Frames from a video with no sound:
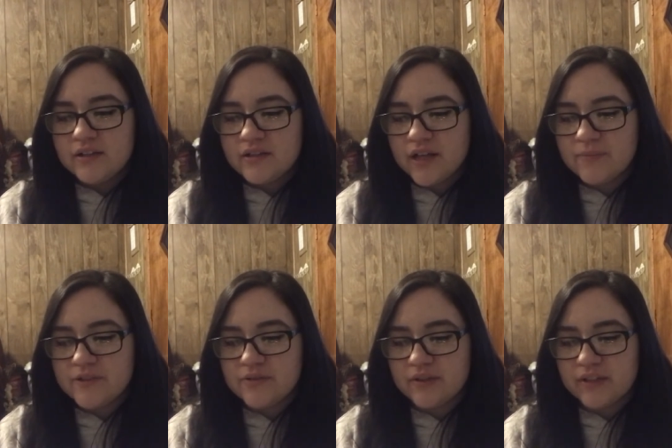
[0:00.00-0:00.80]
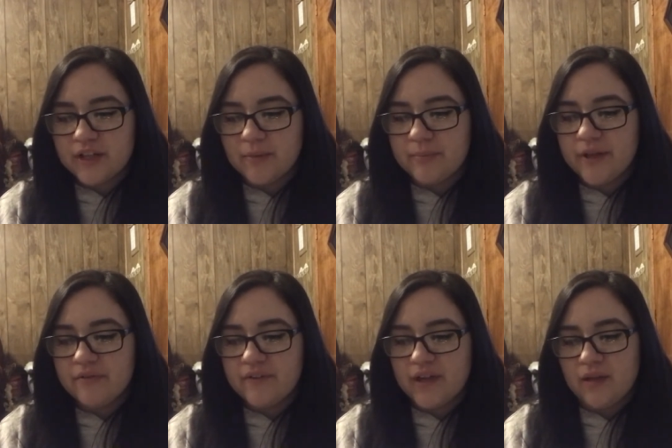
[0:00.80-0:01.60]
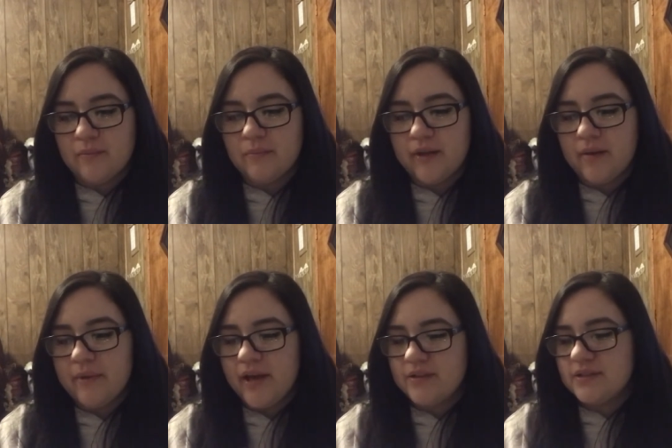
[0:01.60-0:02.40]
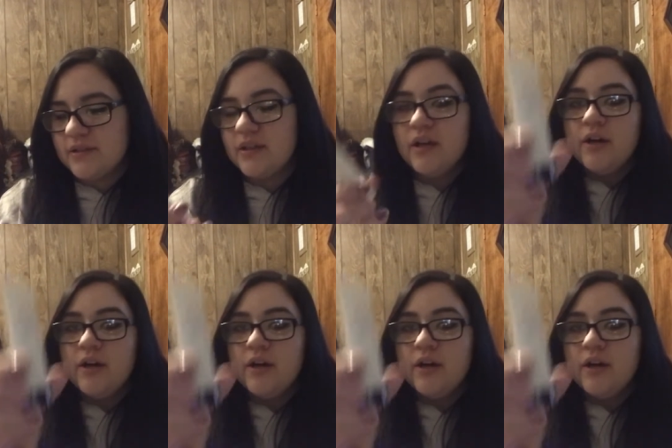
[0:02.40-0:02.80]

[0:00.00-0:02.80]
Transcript: Time to clear purifying mud mask.